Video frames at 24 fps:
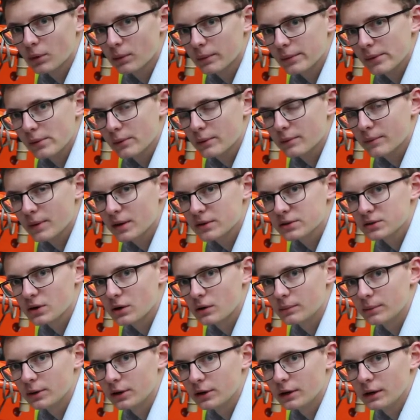probably one of the most
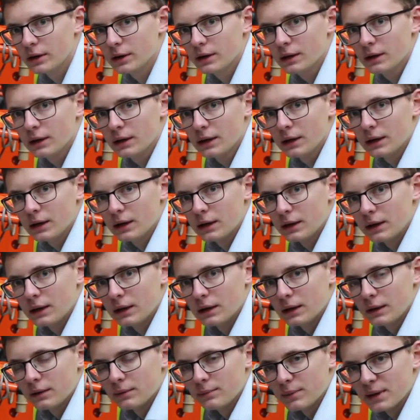common
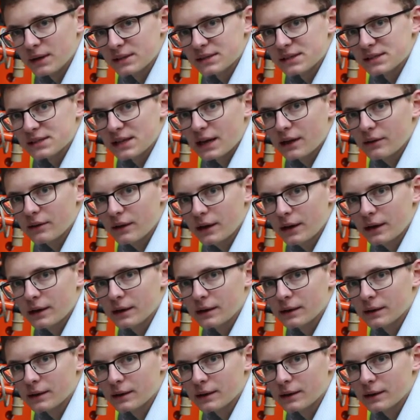mixes out there.